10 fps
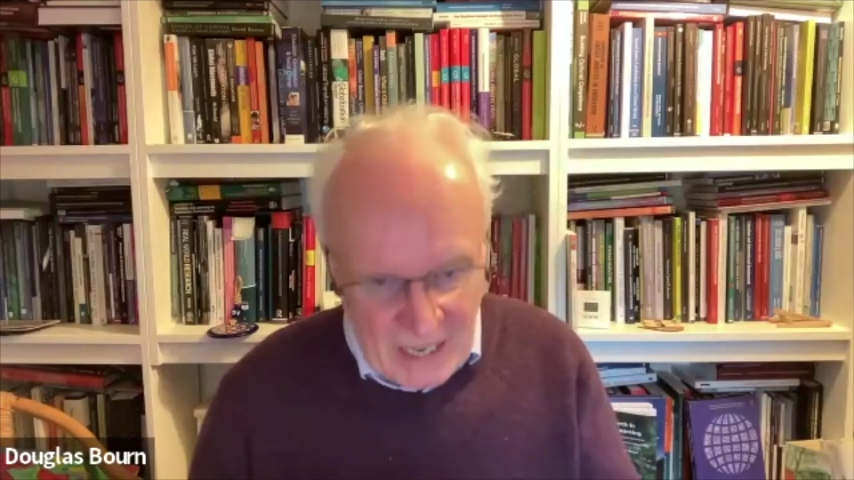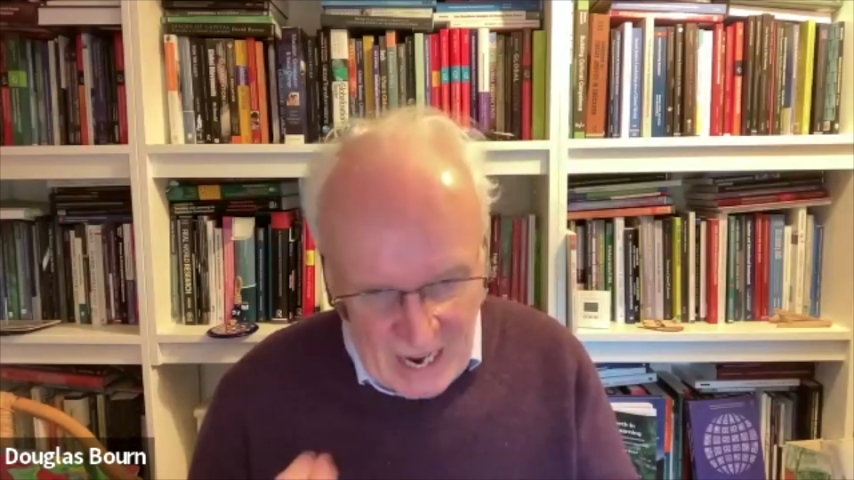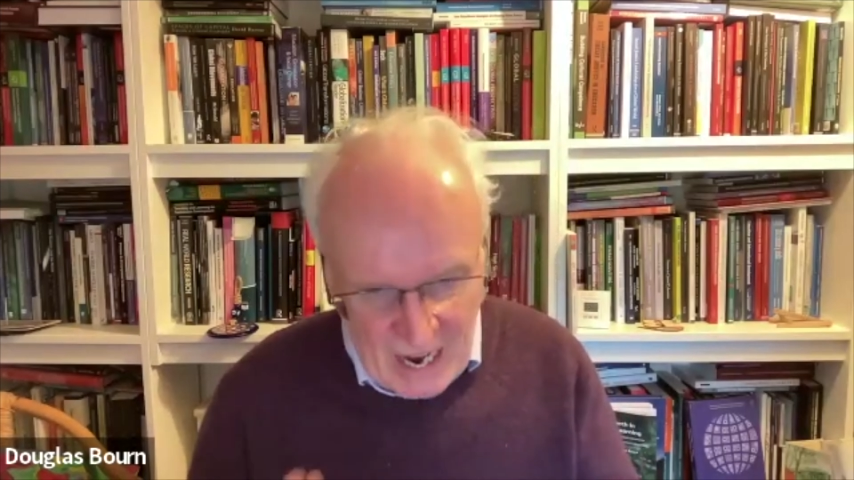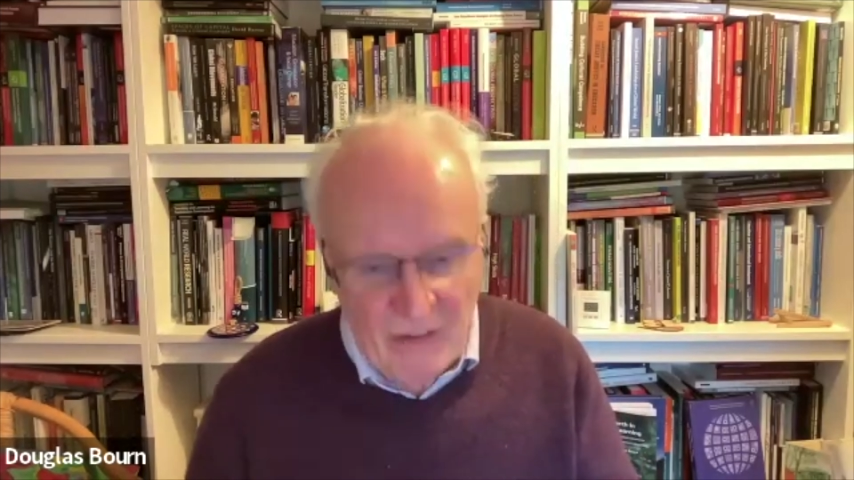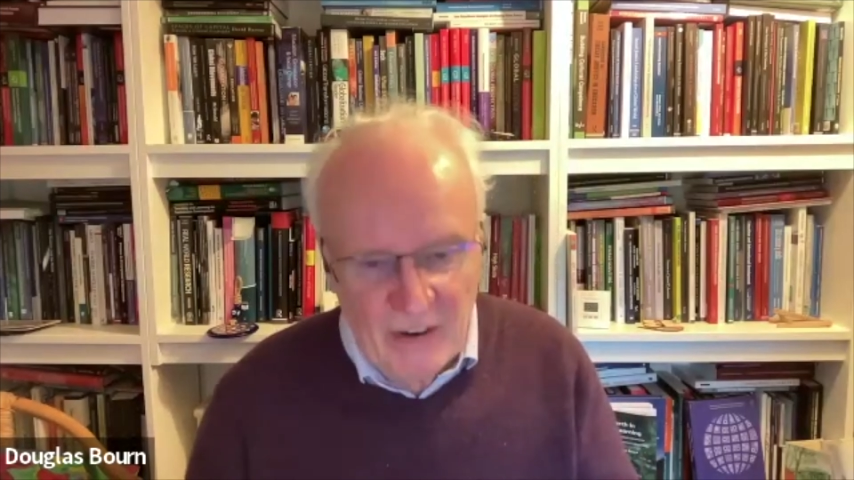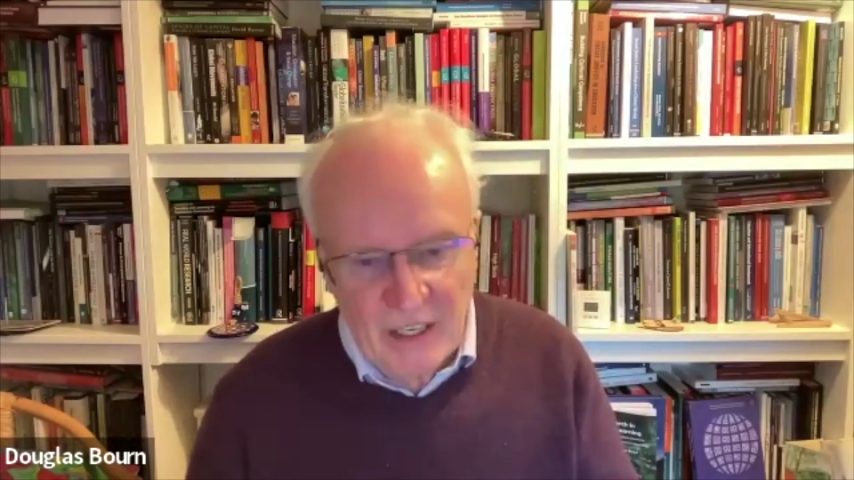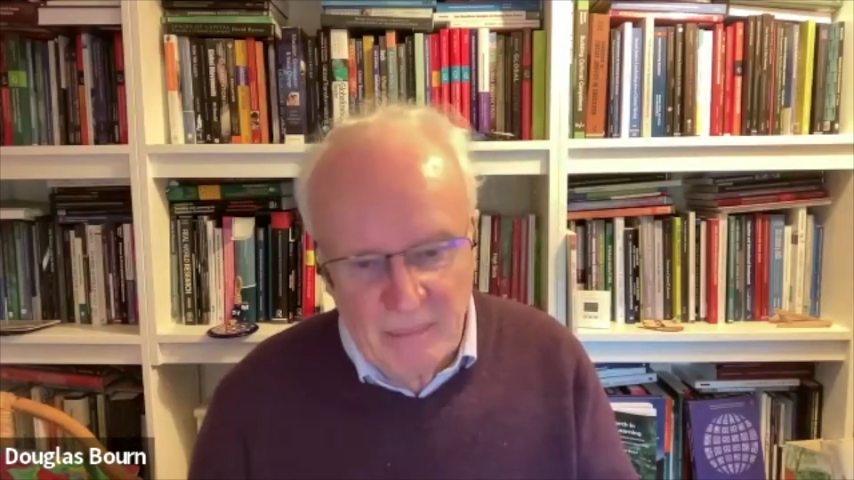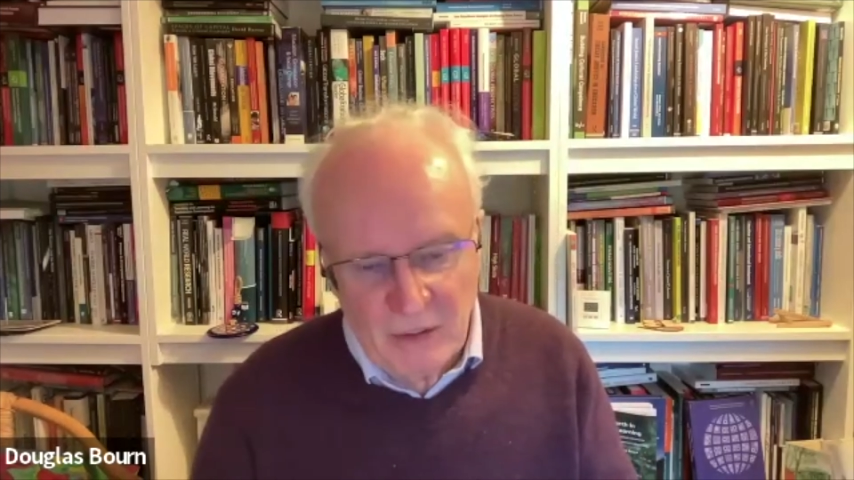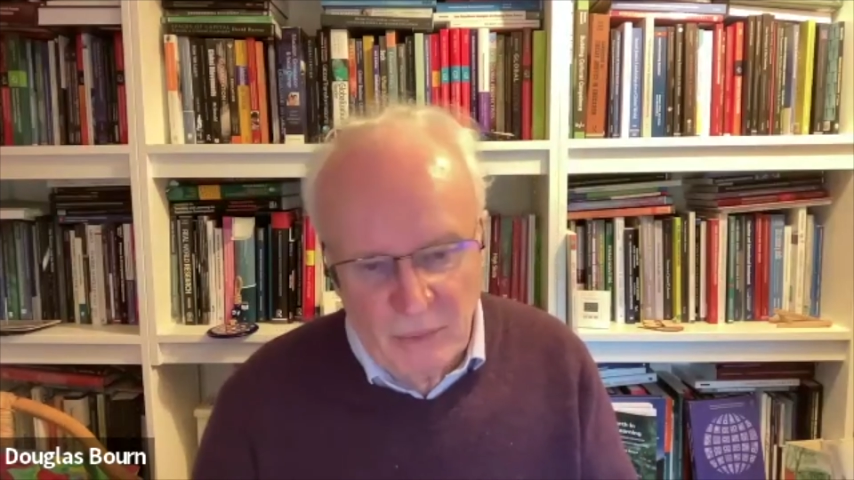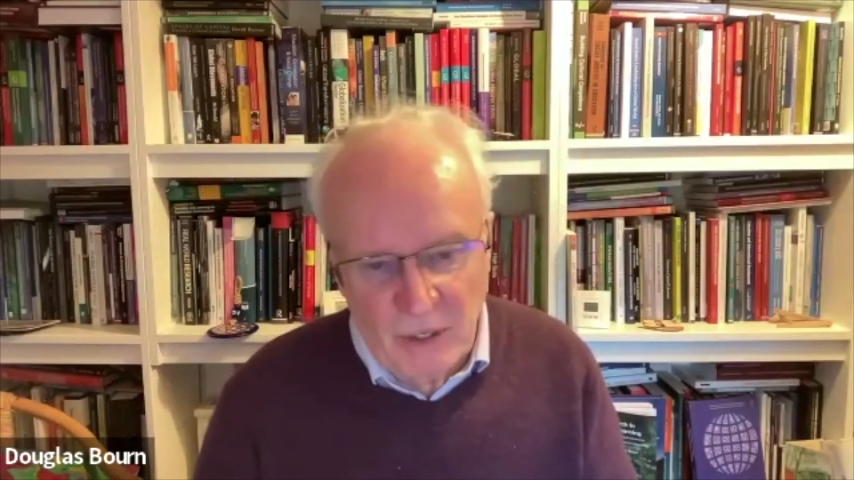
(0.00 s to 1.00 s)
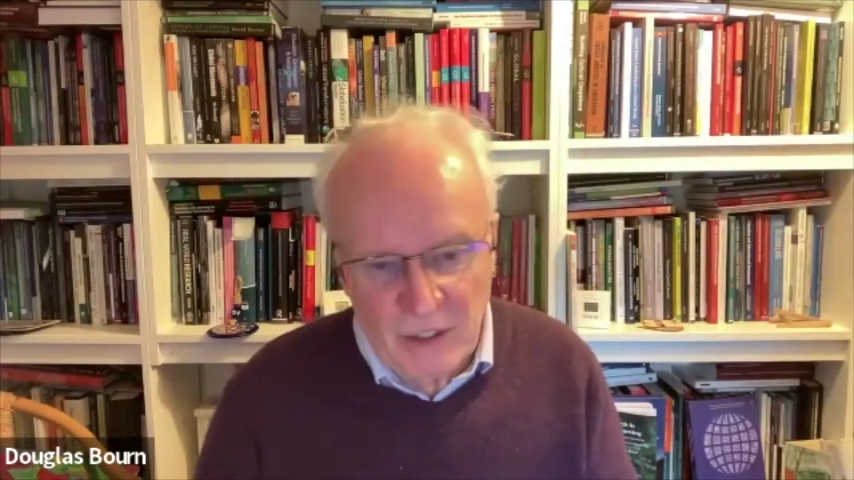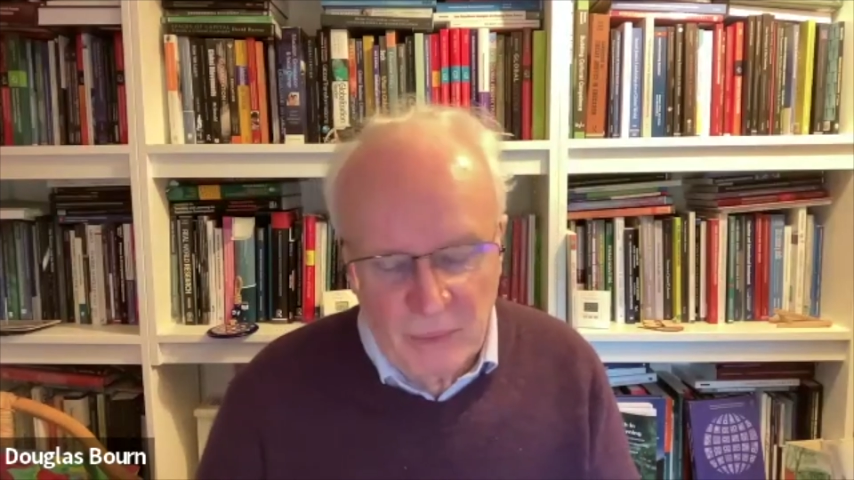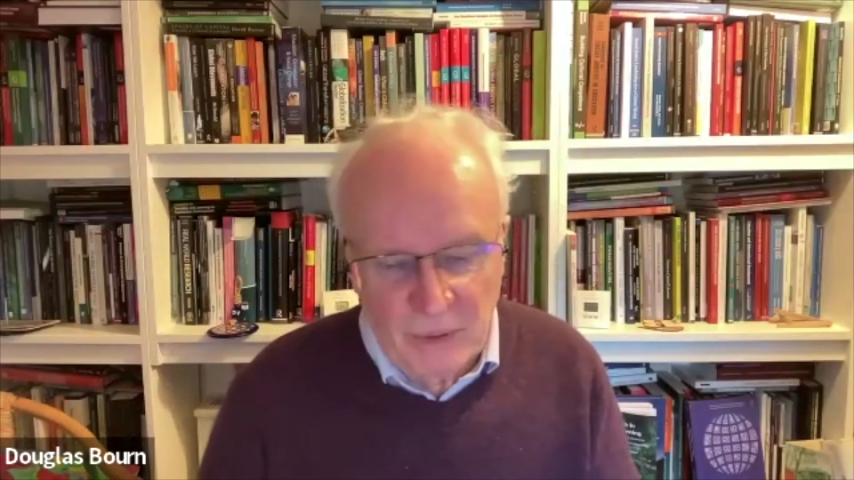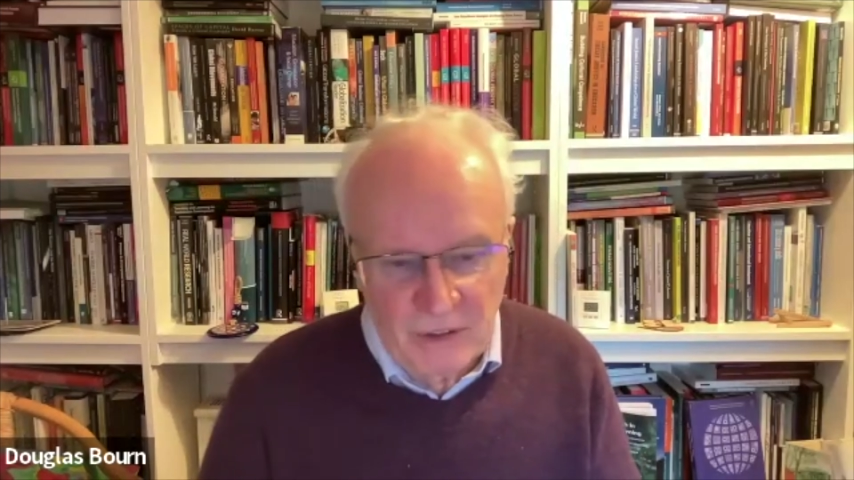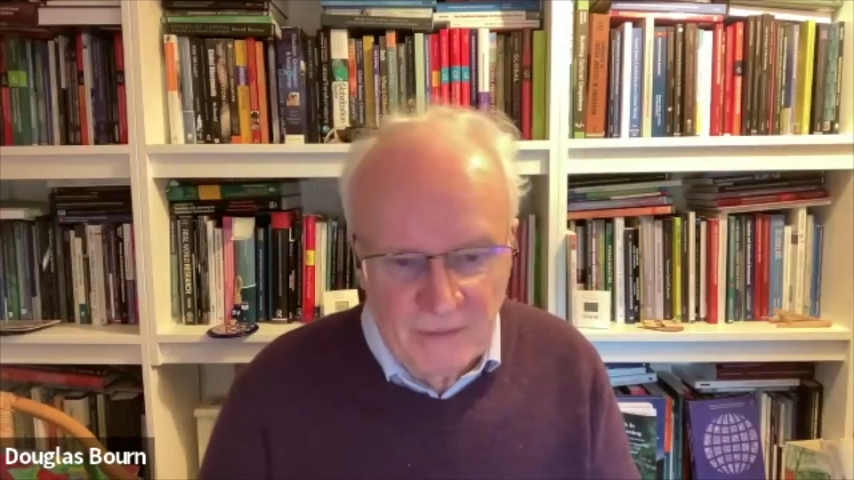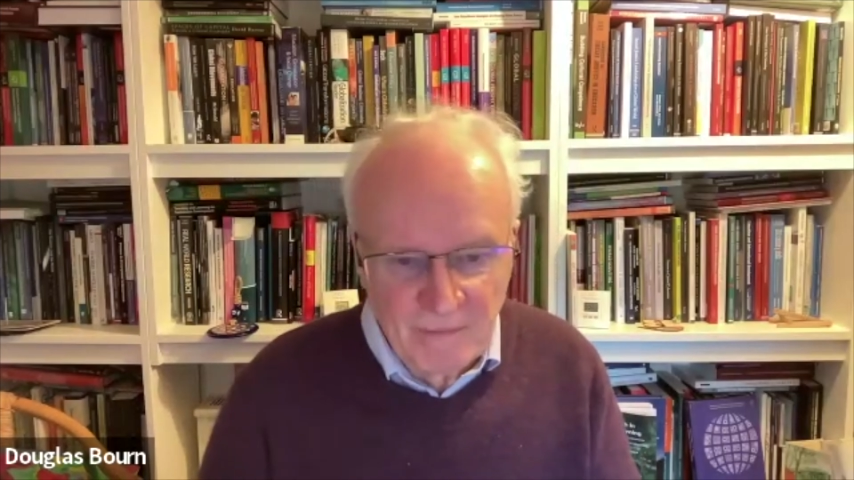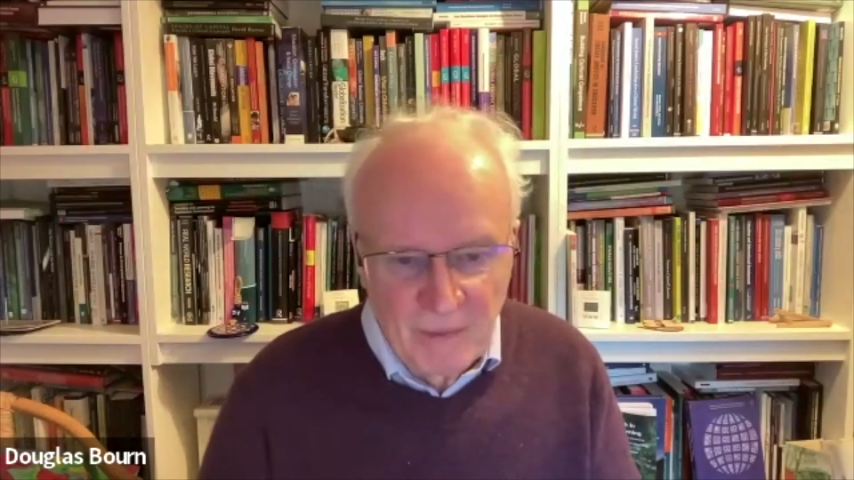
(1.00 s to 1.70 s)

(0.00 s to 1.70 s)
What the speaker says: caring about the wider world?